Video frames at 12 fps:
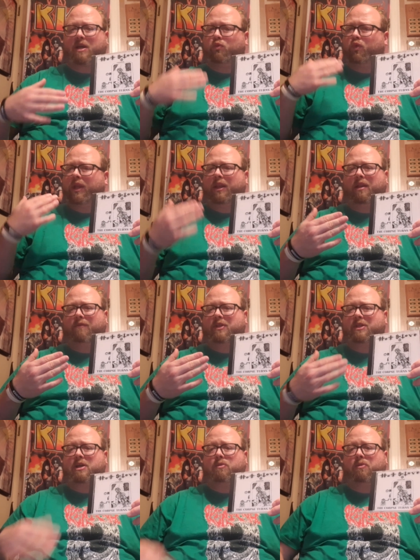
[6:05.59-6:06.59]
I really love the
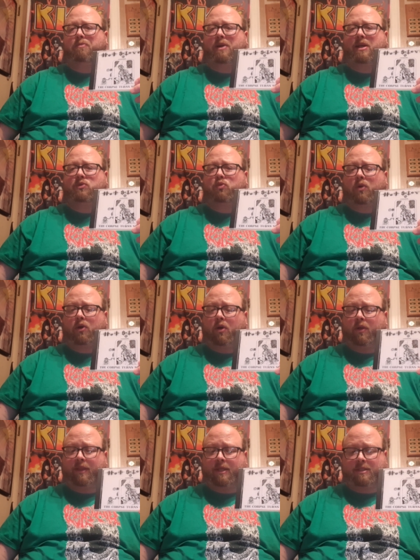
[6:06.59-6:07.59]
double bass work
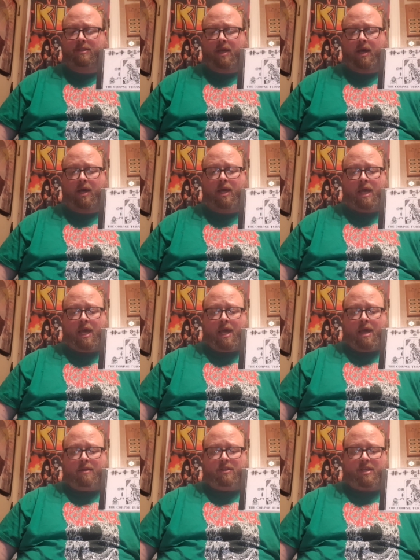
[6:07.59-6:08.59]
on this uh,
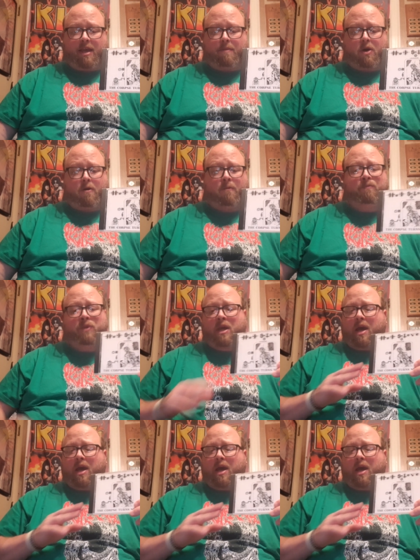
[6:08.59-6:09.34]
demo.